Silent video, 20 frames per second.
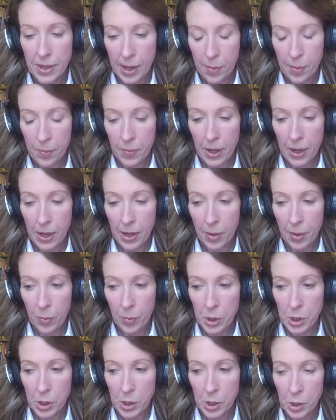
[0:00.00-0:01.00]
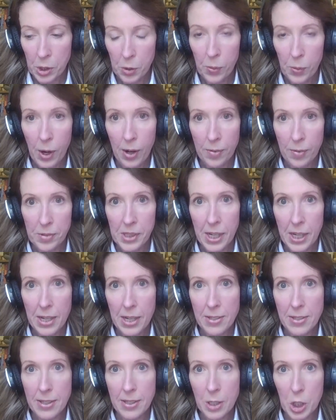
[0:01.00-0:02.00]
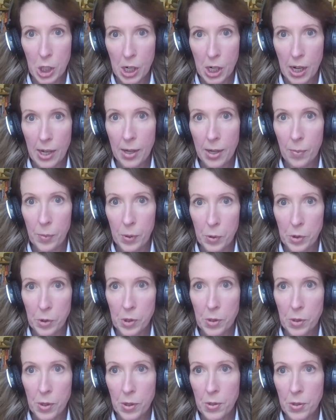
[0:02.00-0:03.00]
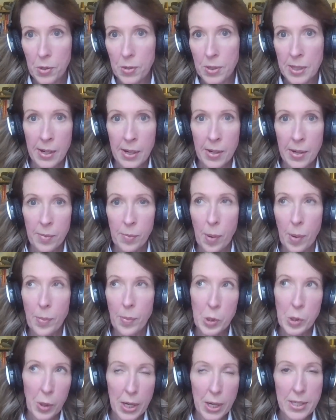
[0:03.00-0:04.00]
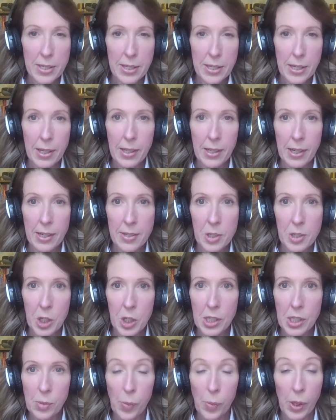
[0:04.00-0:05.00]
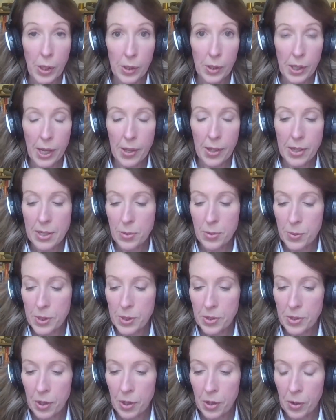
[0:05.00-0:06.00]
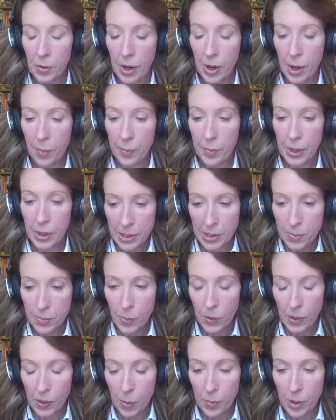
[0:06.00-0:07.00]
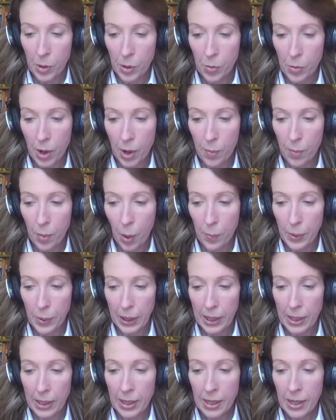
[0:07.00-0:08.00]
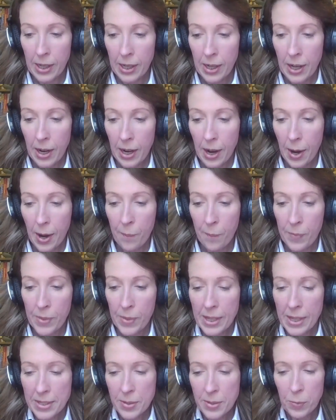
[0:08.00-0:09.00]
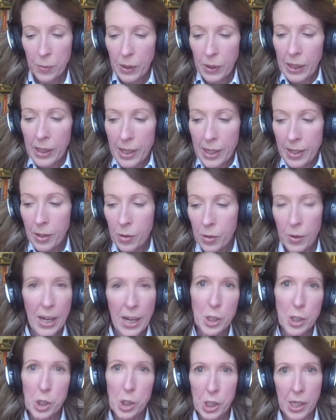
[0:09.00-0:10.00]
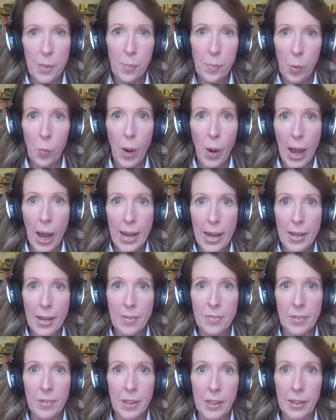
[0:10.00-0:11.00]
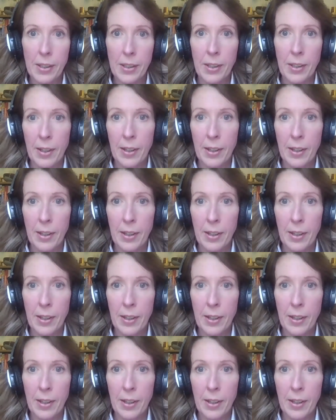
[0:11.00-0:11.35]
them, which are 2 half days in July, and we'll do those maybe twice a year next year, depending on how these ones go. But I expect they'll be quite popular. And that's a really great, cheap way for